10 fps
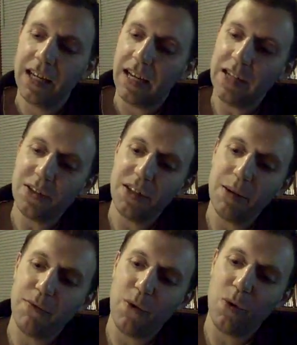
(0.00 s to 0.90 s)
As I said
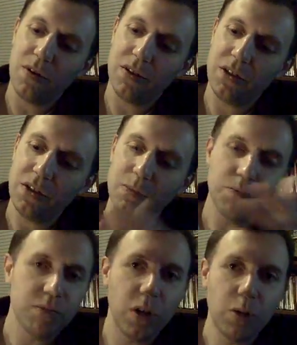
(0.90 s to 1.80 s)
before, just some
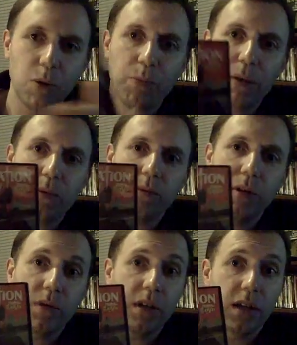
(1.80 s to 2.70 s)
notable people in the
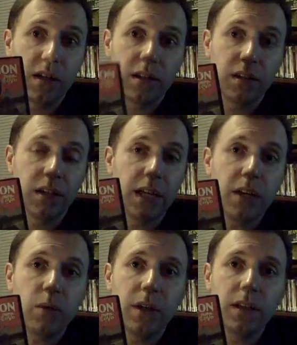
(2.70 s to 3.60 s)
movie. Uh,
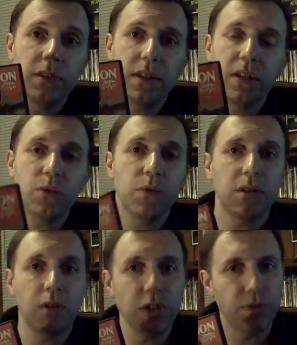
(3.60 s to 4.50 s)
Linnea Quigley's in this one.
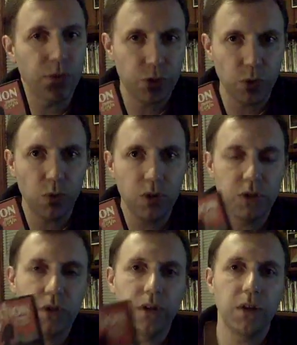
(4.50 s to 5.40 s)
Christopher George,
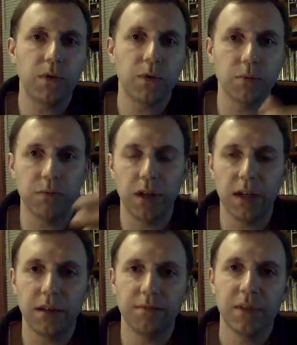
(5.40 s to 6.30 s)
who you know for some,
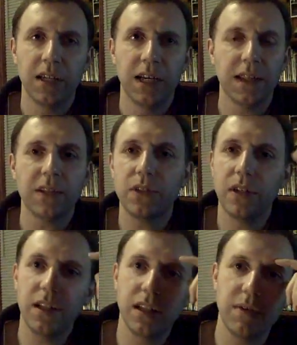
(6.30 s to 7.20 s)
uh, I think
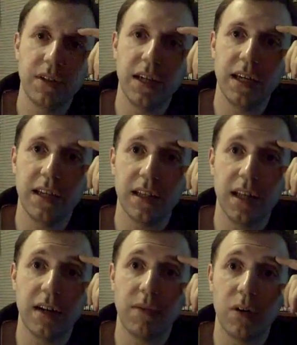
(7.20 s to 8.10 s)
City, Living Dead, and a
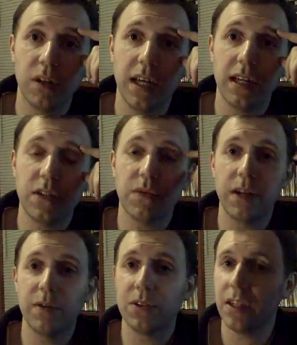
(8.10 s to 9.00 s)
lot of early 80s
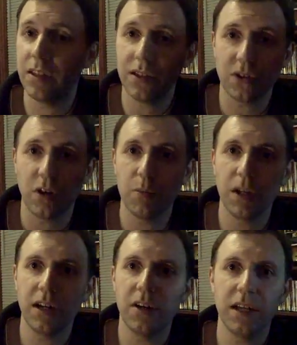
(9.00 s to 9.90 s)
favorites like The
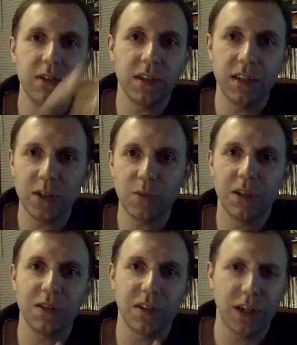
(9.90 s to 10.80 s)
Exterminator. He's in this one
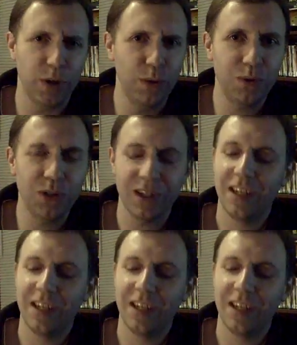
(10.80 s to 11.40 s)
as the coach.